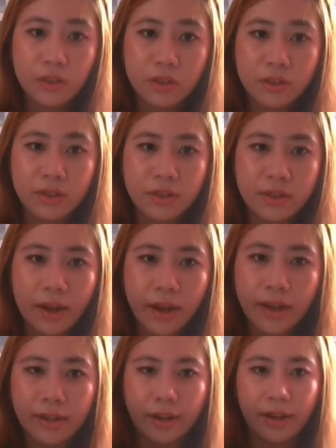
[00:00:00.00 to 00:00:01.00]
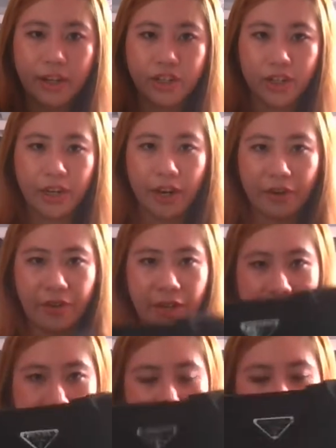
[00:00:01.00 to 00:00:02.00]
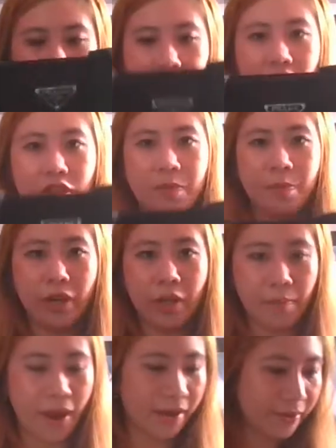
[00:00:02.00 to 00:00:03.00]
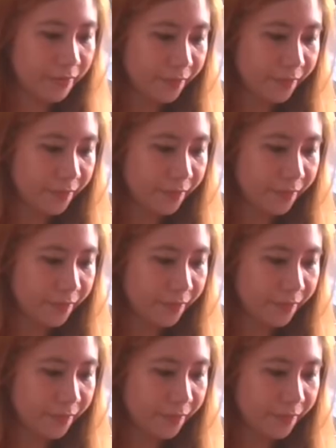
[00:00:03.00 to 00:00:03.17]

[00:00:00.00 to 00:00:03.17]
to the side and actually carry it as a crossbody bag.